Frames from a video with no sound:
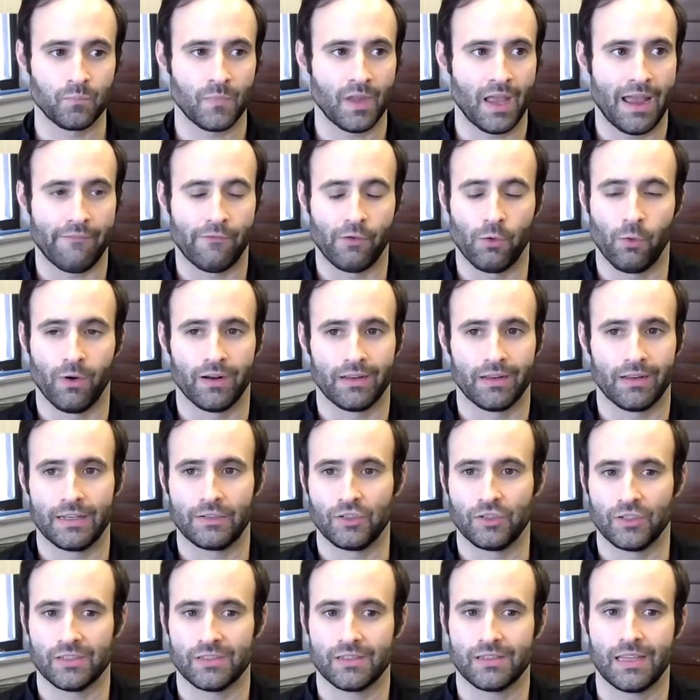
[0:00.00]
Everyone can
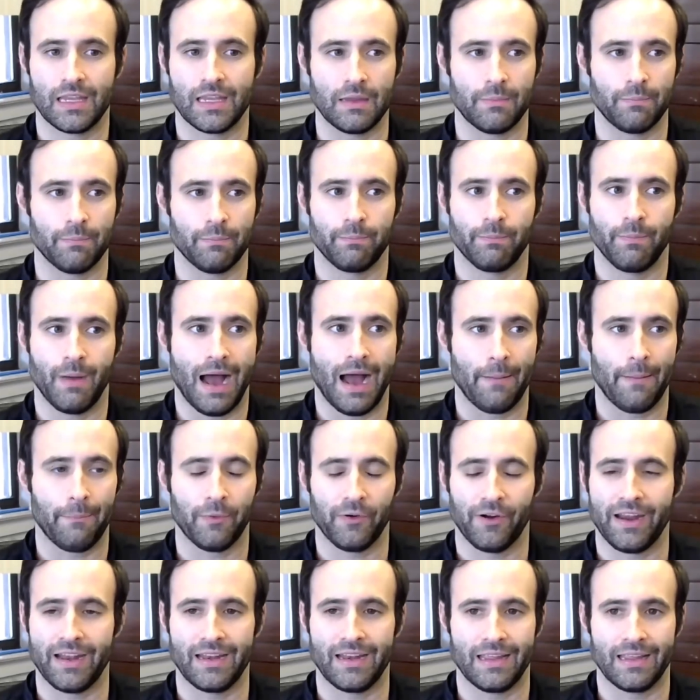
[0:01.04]
just keep
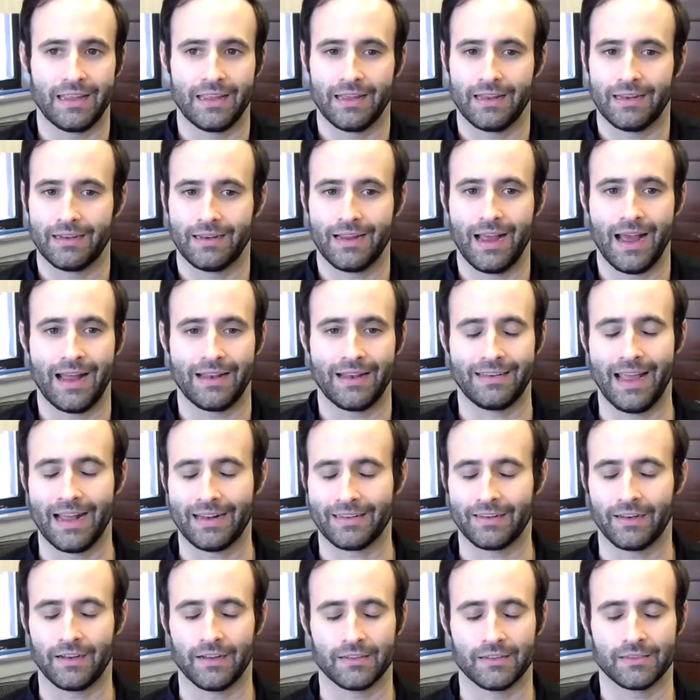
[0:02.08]
operating and
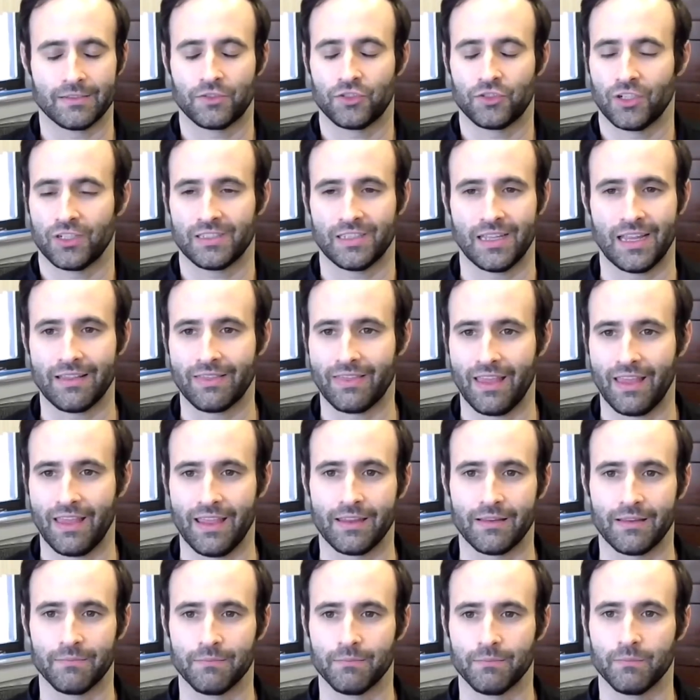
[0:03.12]
contacting us just like
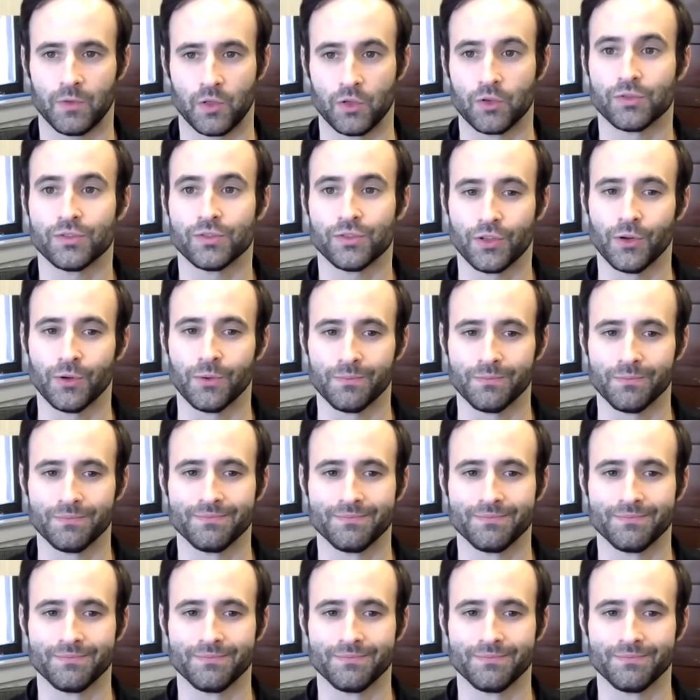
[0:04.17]
they used to.